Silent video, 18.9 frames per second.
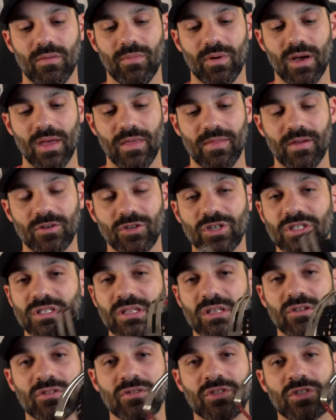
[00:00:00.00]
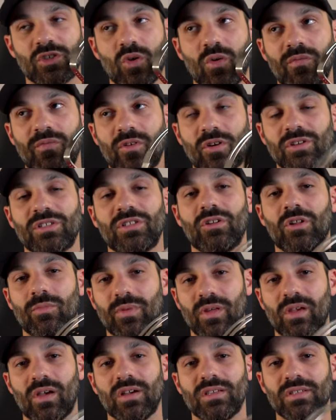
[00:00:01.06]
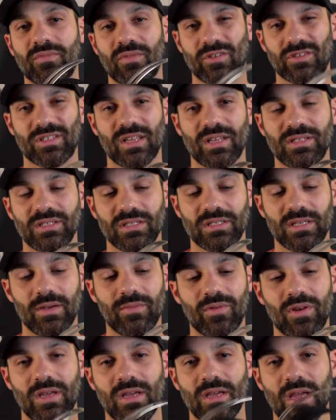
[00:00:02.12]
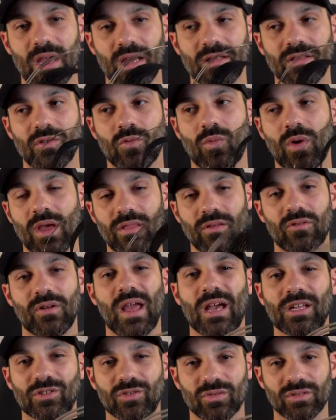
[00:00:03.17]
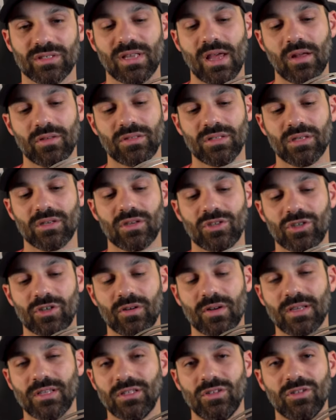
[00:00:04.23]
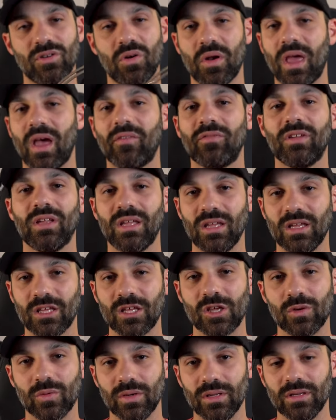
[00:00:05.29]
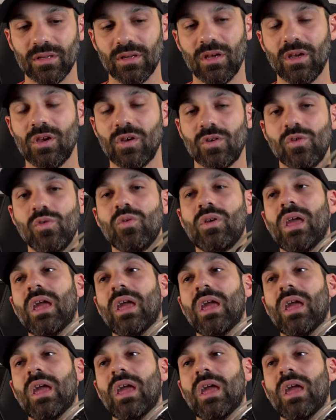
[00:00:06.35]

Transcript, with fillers: But they're just, they're so versatile because of their sensitivity and the way their natural sound signature is. You don't have to EQ it. You